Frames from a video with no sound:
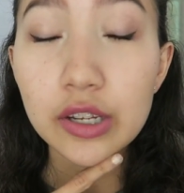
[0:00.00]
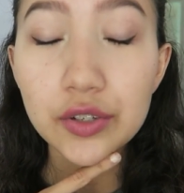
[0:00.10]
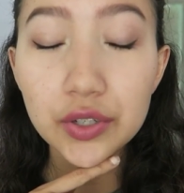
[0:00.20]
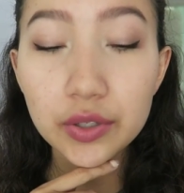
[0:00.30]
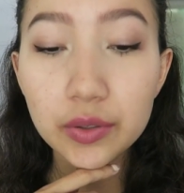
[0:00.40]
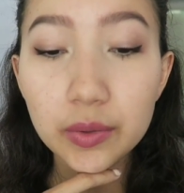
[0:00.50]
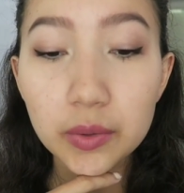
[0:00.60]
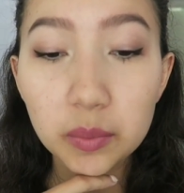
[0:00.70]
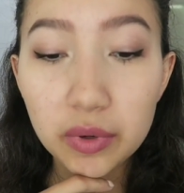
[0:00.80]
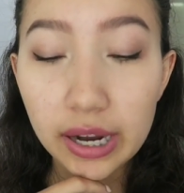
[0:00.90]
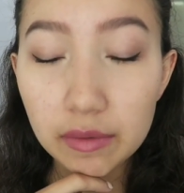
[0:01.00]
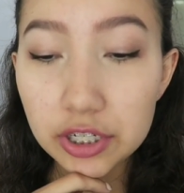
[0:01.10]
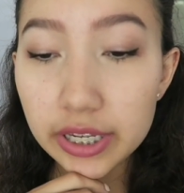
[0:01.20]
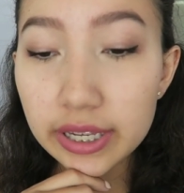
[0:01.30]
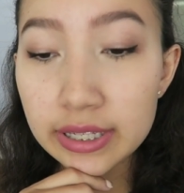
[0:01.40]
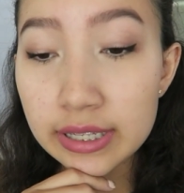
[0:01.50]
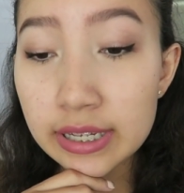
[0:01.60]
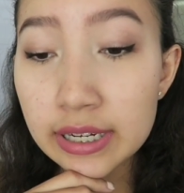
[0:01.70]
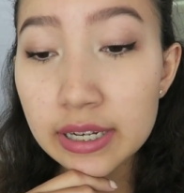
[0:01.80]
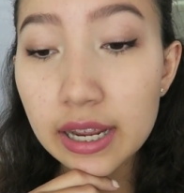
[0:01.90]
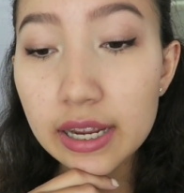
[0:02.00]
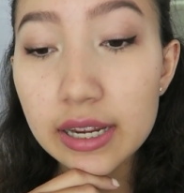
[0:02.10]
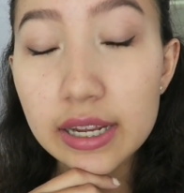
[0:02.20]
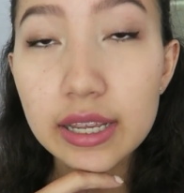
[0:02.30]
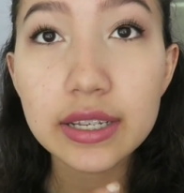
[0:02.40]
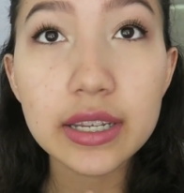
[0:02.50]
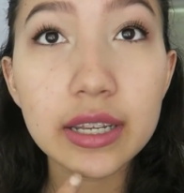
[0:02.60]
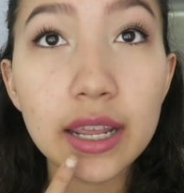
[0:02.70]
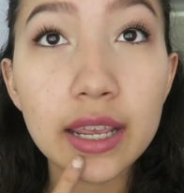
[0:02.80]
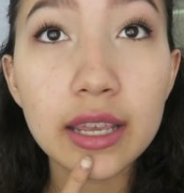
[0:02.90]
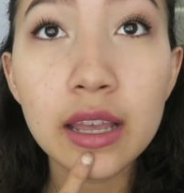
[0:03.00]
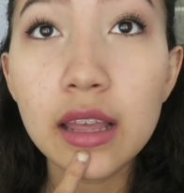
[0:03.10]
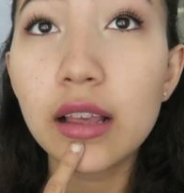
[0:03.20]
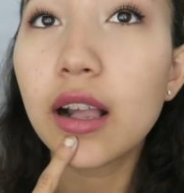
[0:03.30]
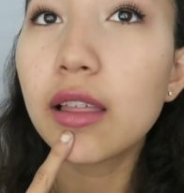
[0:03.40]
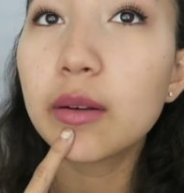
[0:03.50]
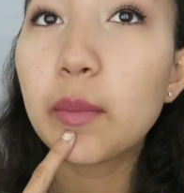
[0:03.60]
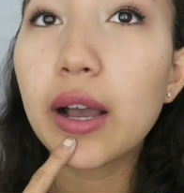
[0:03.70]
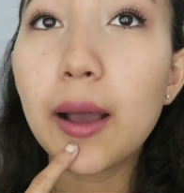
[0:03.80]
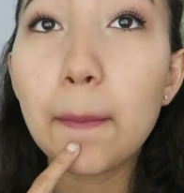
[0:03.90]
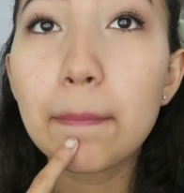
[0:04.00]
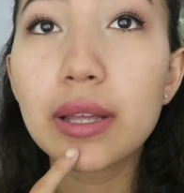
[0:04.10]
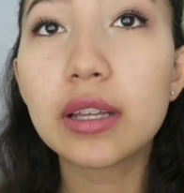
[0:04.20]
two brown shades. Then I did a ColourPop